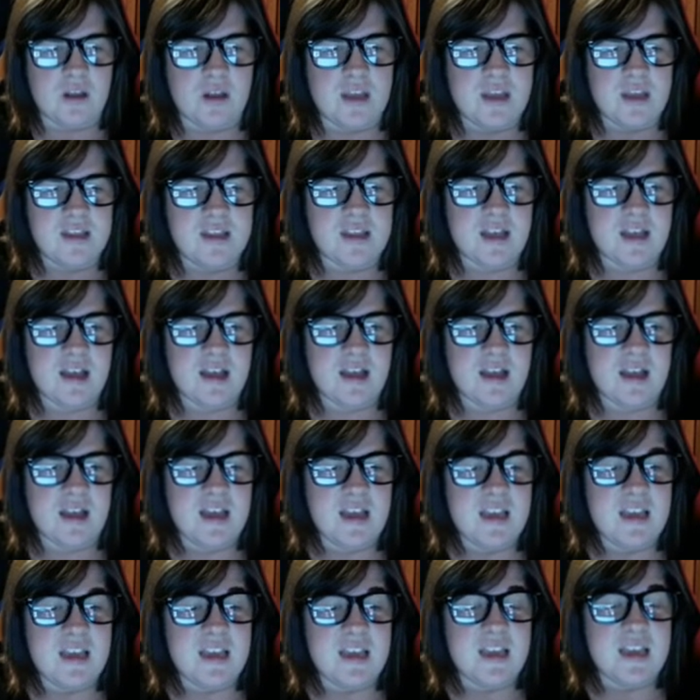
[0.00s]
He's
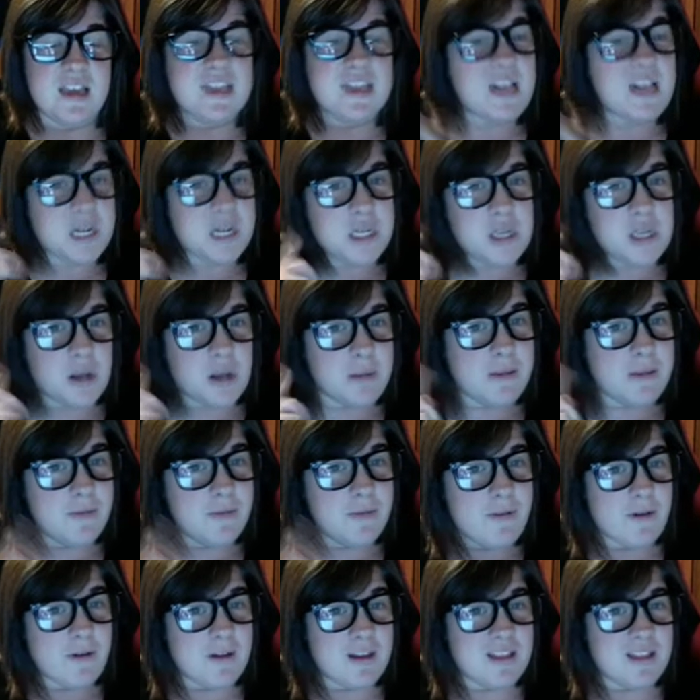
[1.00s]
actually going to be
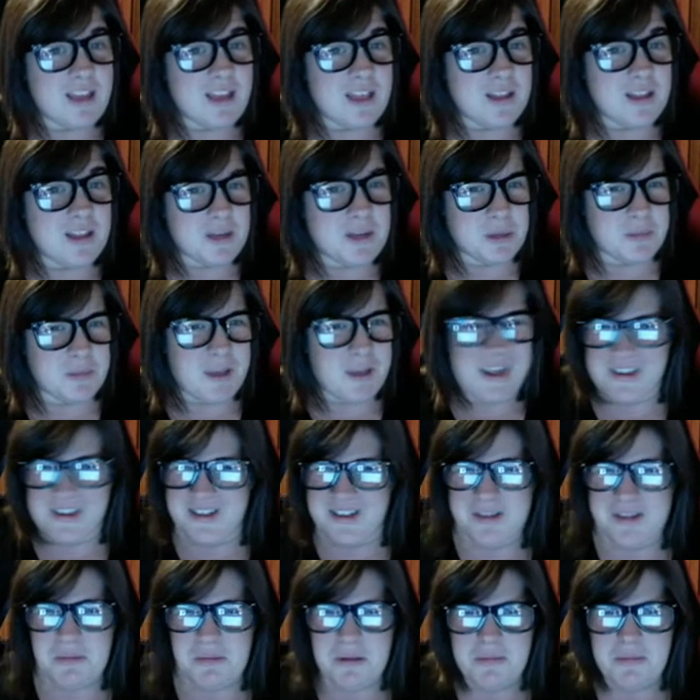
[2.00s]
very intelligent. Yeah,
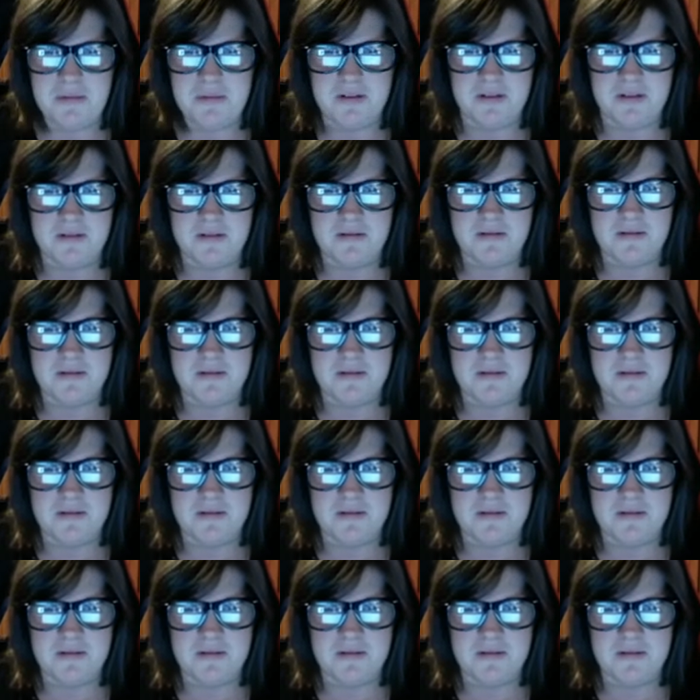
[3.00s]
he's really good.